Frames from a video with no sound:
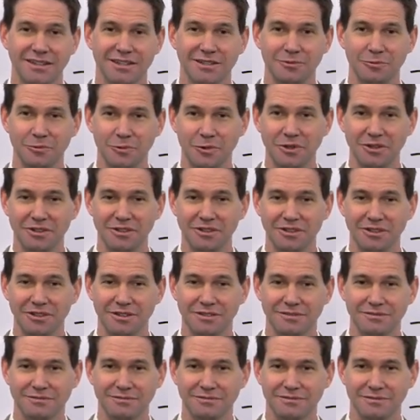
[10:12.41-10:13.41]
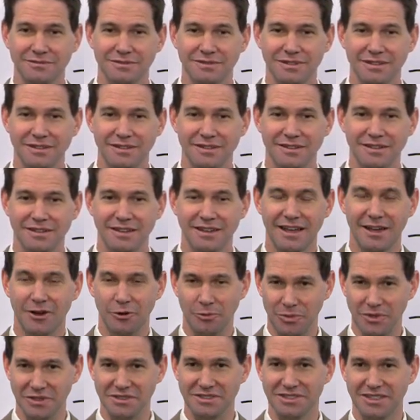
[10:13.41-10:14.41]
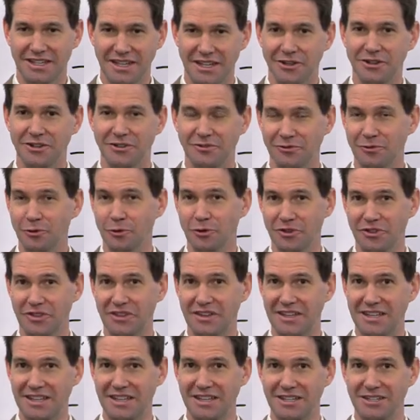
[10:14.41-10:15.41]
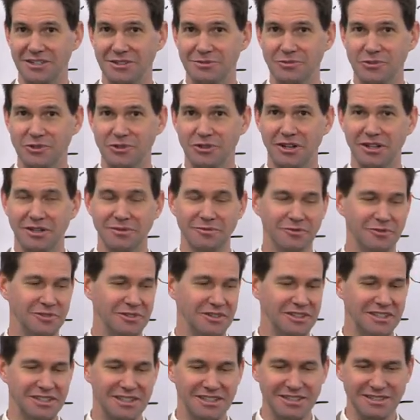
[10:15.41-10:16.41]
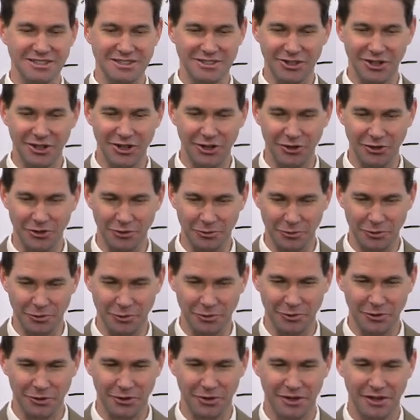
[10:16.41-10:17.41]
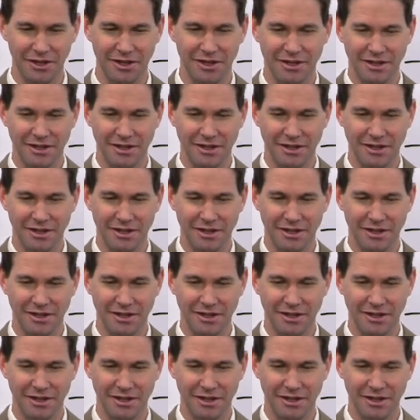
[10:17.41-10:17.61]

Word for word: He will help us carry forth the kingdom triumphantly into all the world.